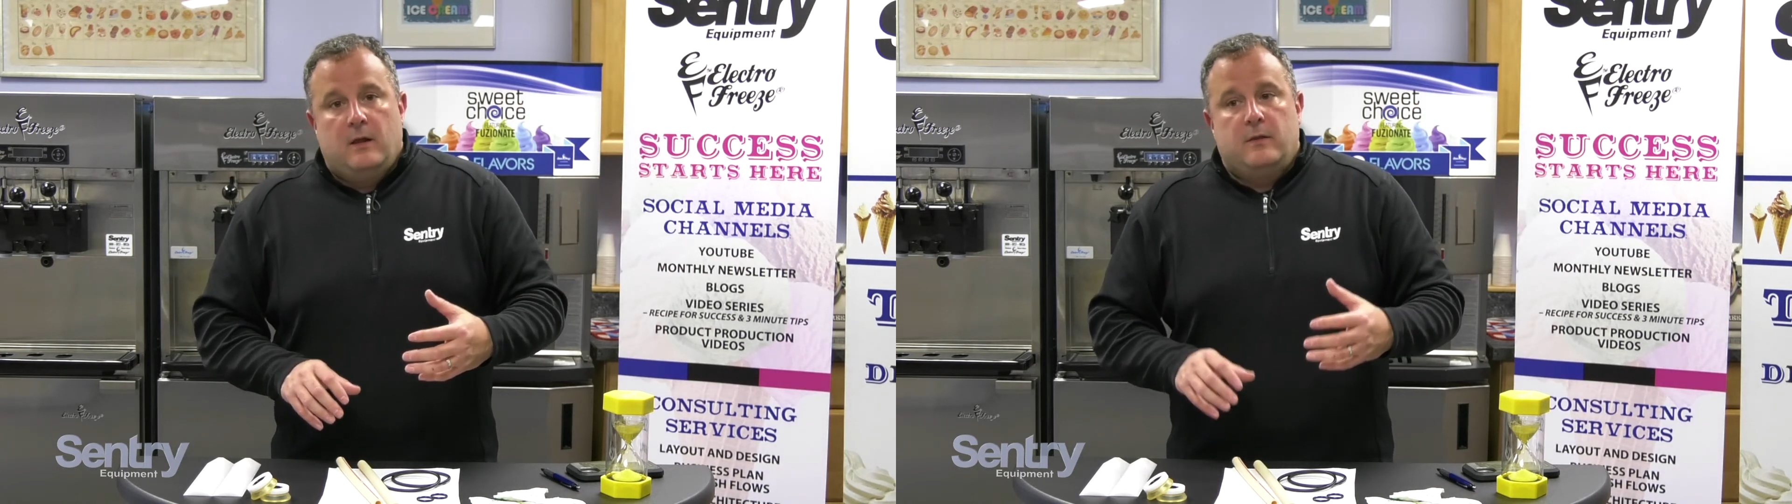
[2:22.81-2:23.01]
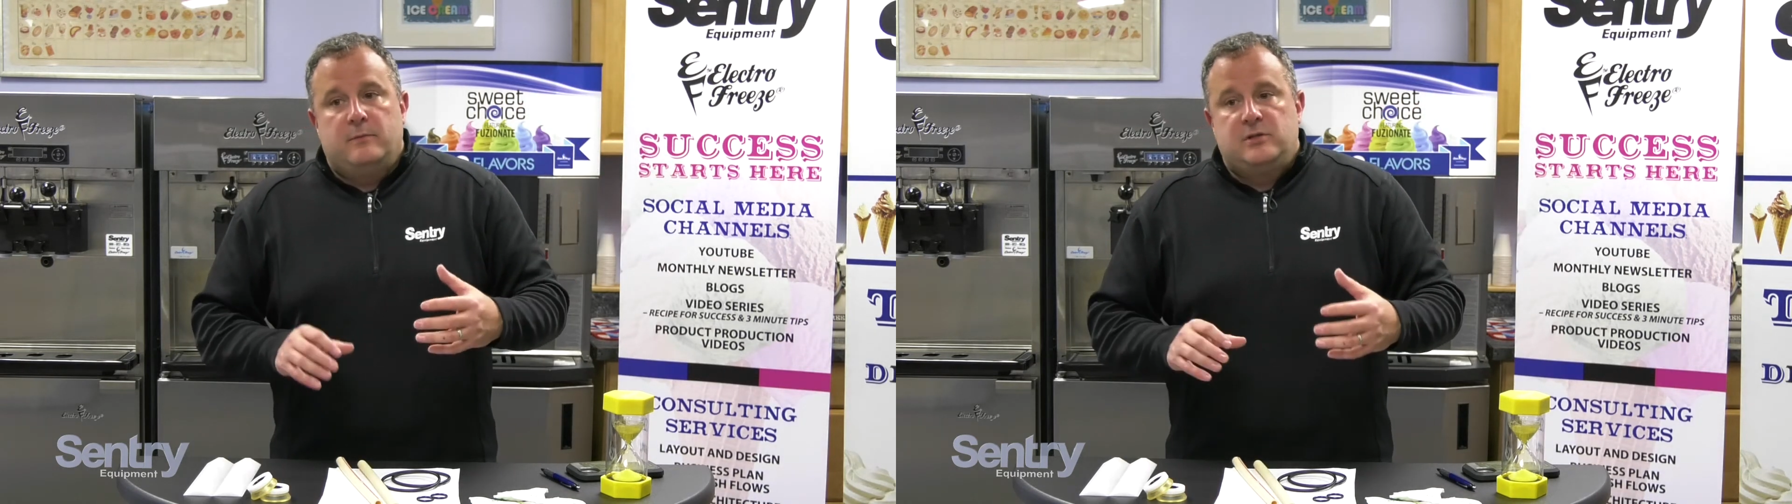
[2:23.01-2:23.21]

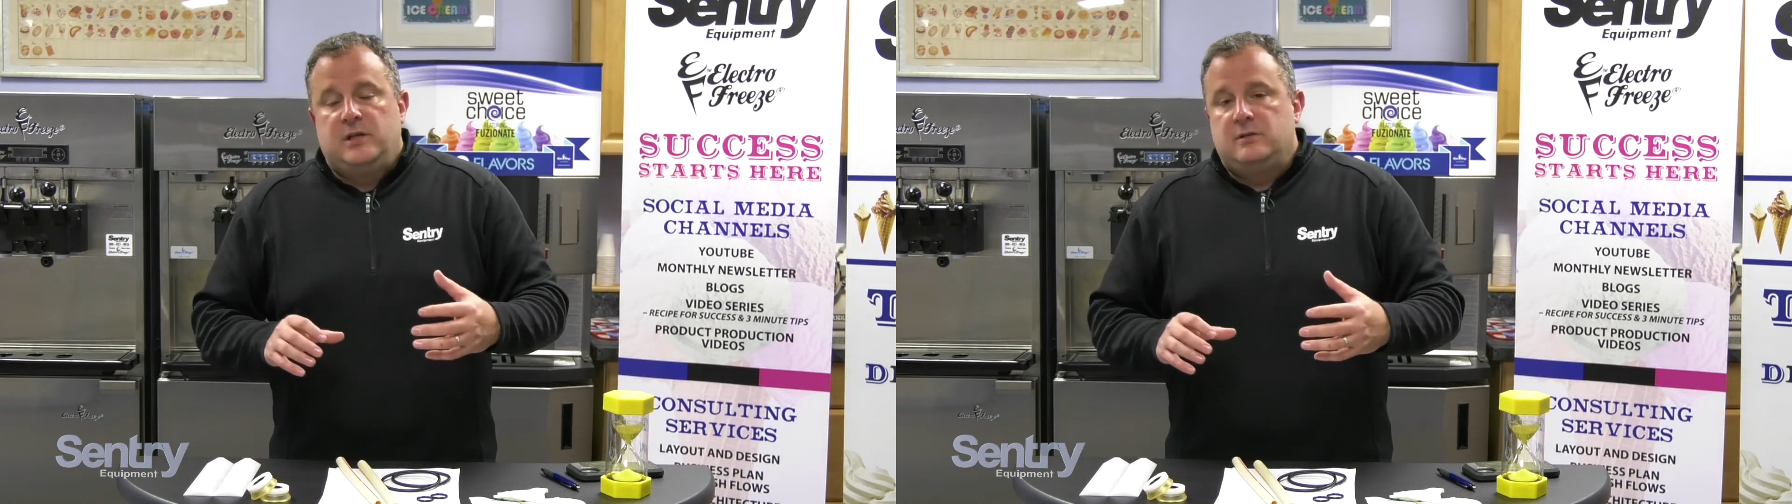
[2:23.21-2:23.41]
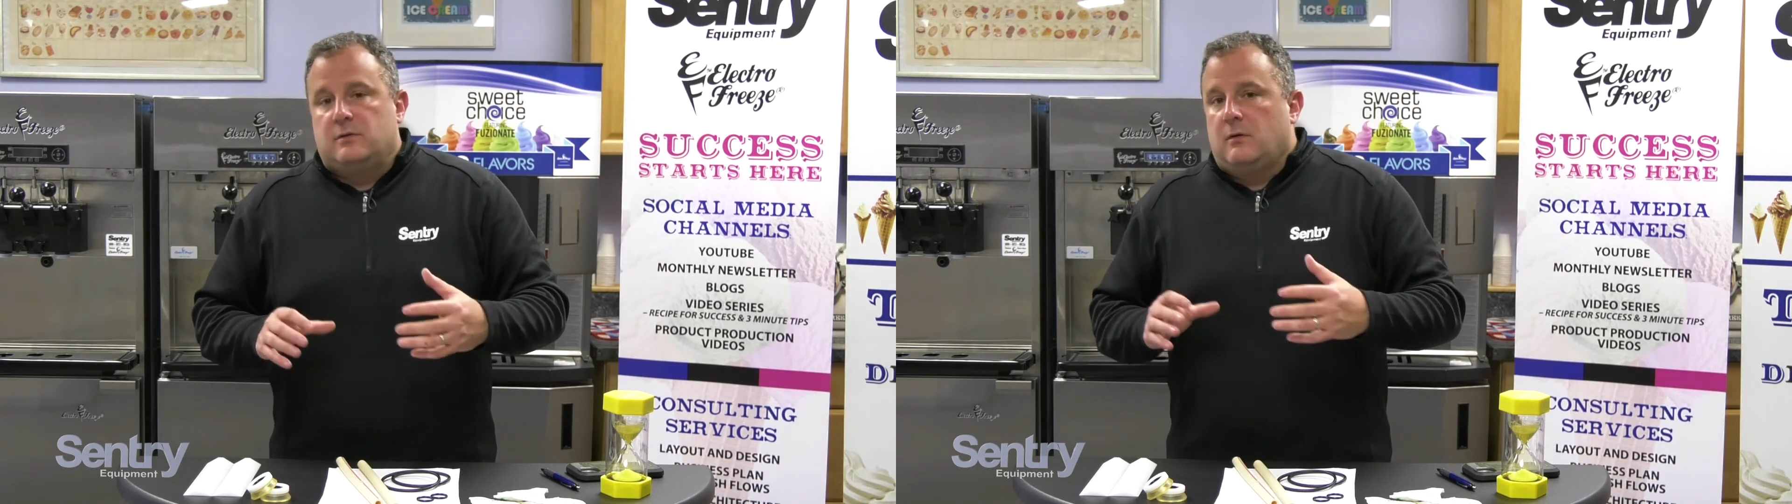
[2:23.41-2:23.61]

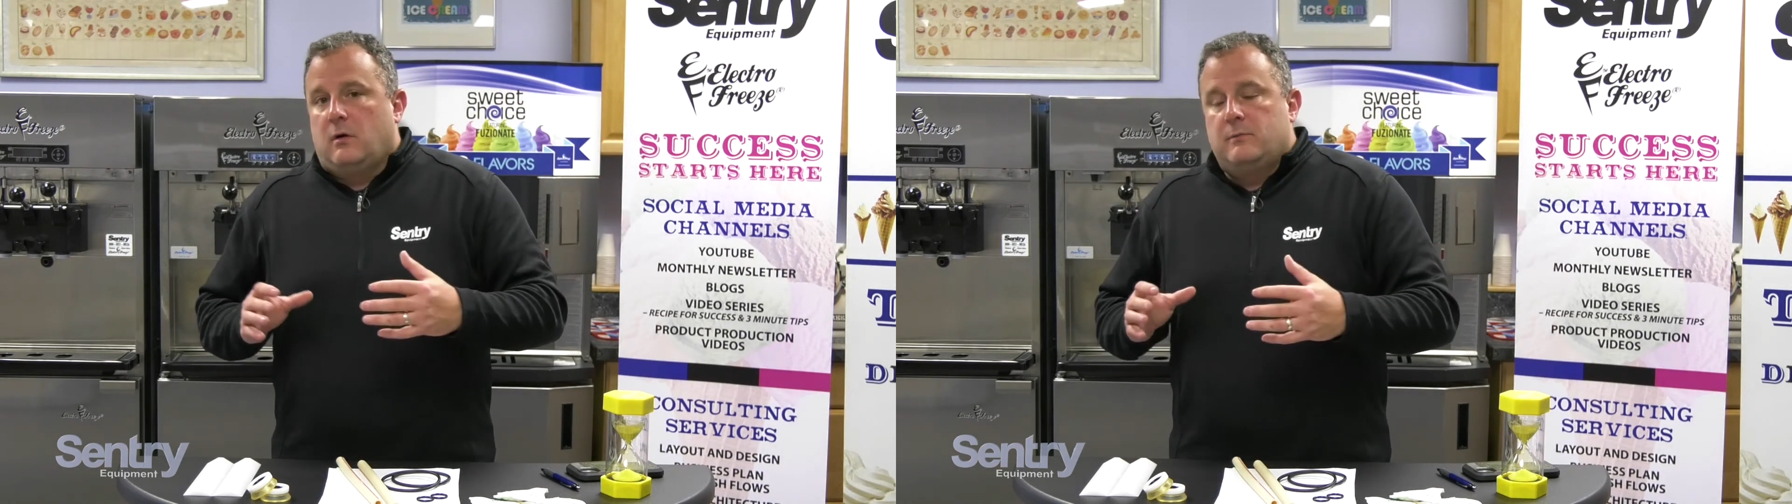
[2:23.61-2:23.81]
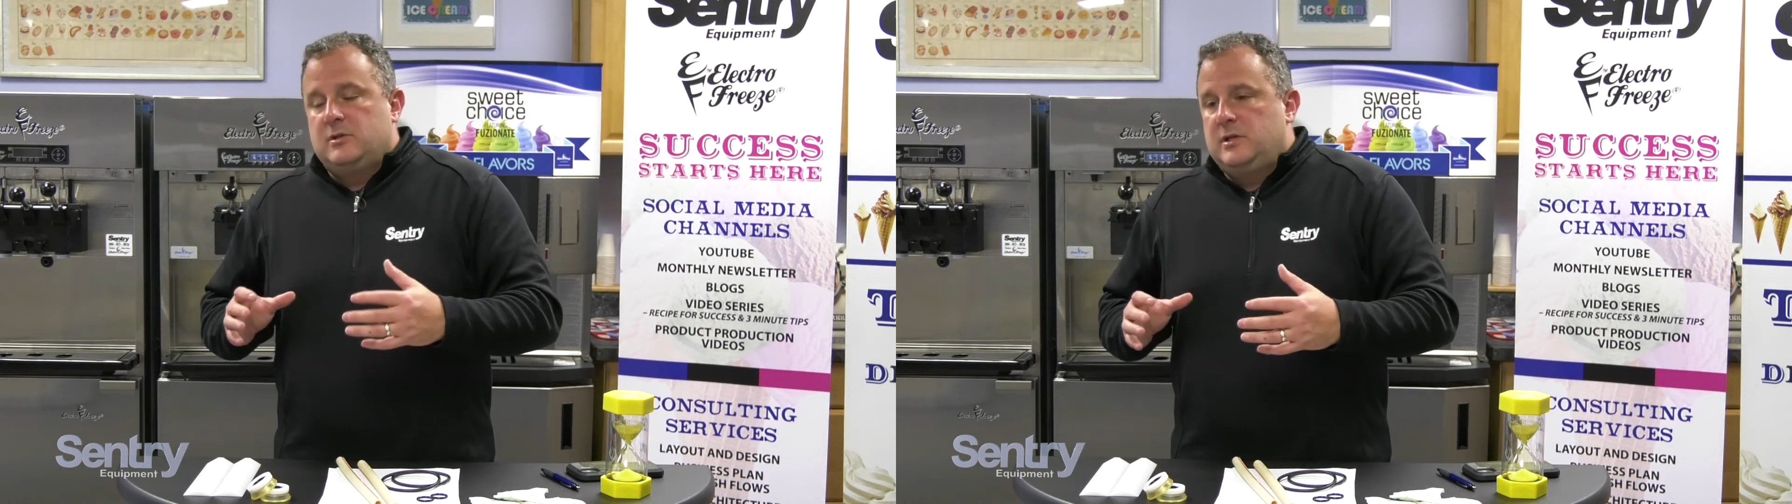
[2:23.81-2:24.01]

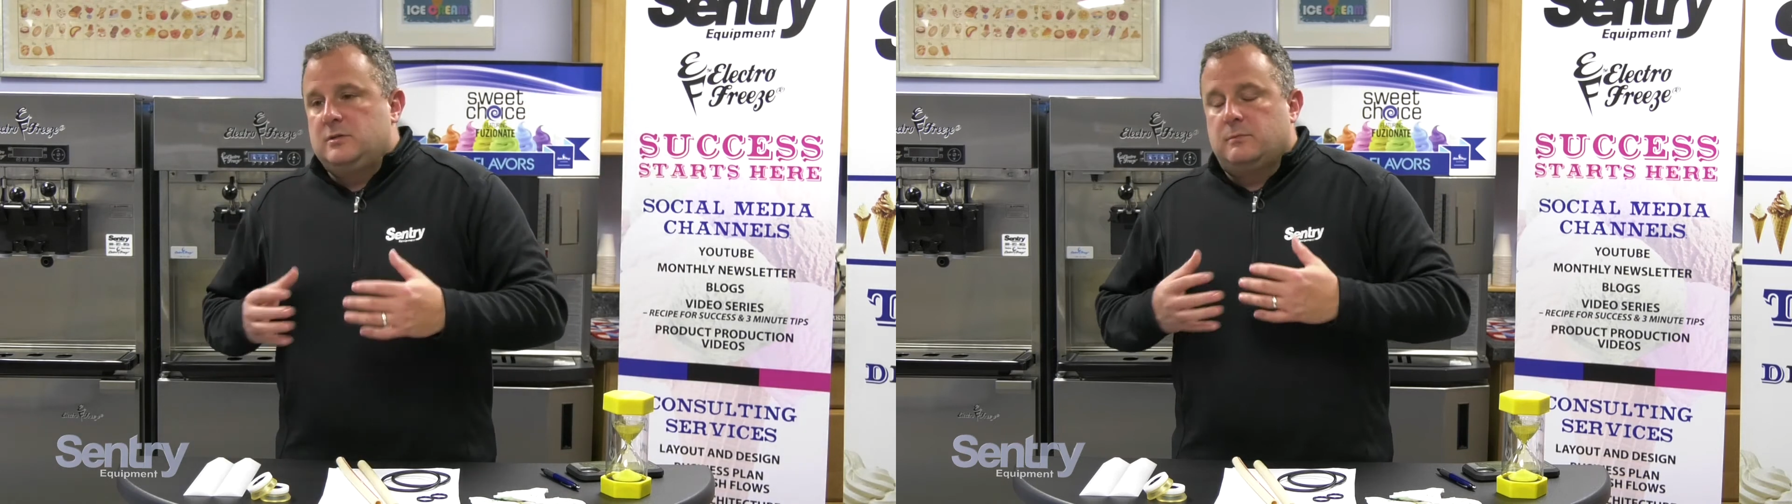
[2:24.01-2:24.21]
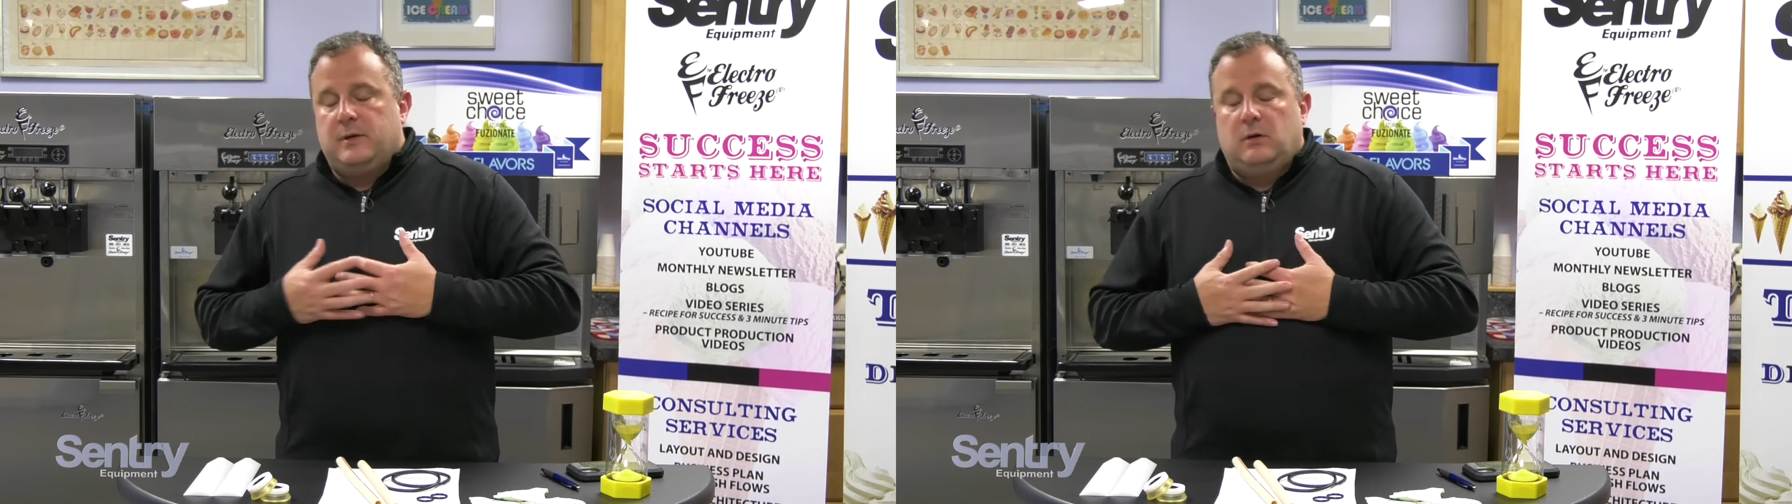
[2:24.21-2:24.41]
Our
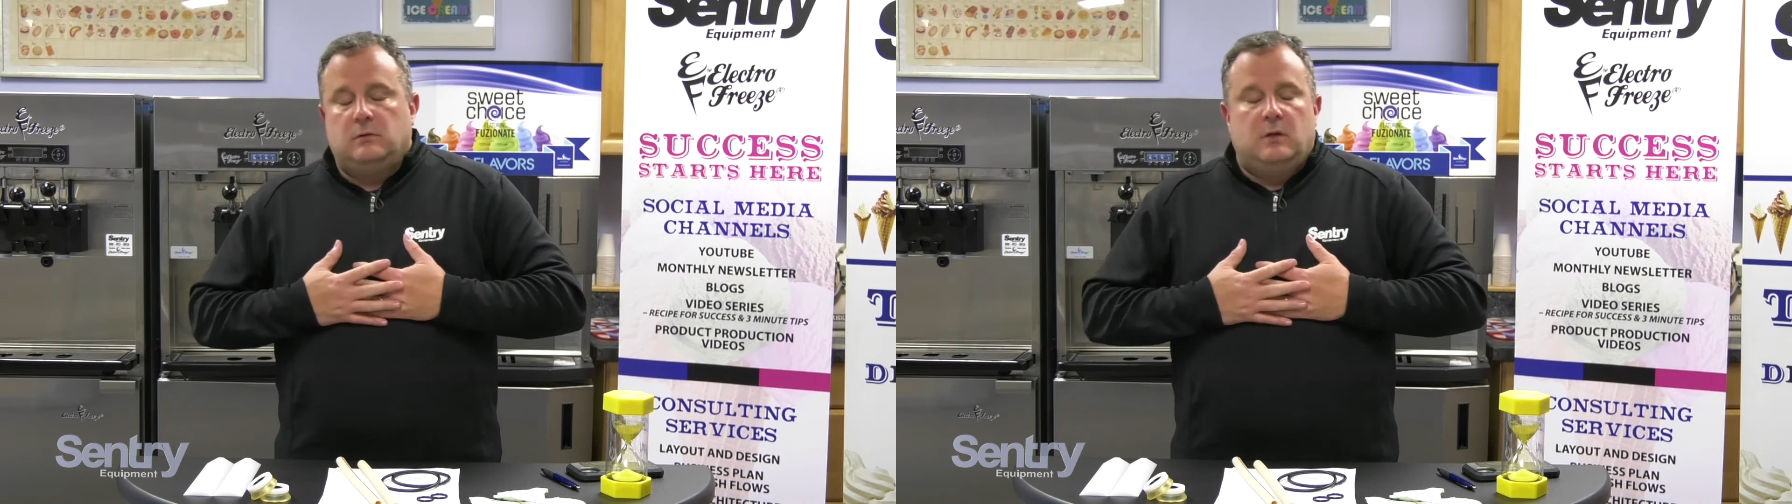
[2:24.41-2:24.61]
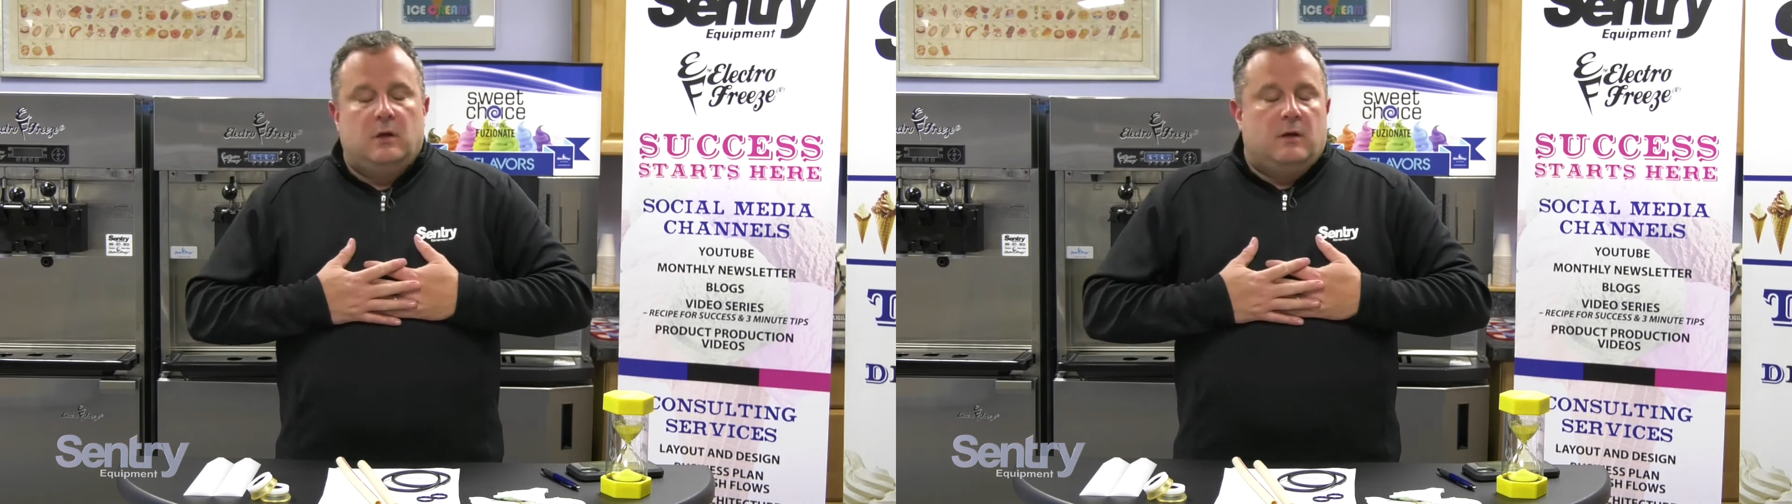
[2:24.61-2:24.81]
machines are built